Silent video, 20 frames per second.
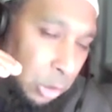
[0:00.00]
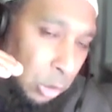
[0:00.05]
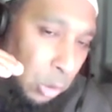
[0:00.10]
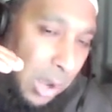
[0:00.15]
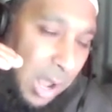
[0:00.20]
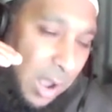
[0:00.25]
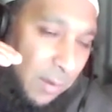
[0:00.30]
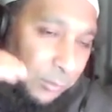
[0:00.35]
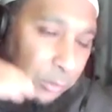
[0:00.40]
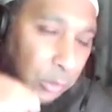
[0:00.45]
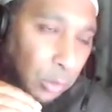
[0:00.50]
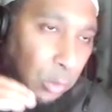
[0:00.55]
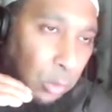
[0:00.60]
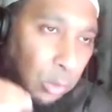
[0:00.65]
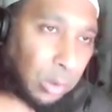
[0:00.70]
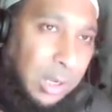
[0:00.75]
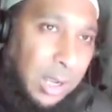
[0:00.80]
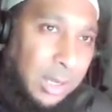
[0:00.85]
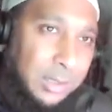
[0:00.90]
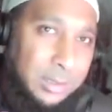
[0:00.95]
have to
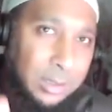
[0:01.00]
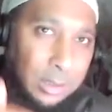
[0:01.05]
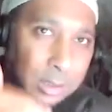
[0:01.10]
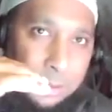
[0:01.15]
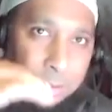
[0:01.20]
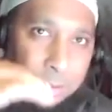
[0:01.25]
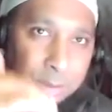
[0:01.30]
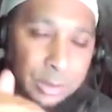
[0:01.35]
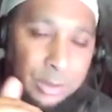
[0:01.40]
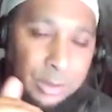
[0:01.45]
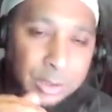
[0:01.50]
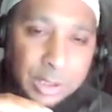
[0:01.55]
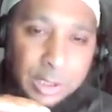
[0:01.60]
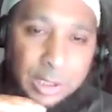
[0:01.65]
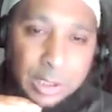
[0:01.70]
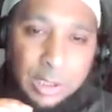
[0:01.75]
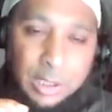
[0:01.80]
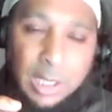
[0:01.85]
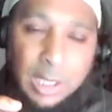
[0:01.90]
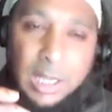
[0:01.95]
look at
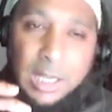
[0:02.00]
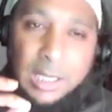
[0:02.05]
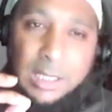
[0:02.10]
the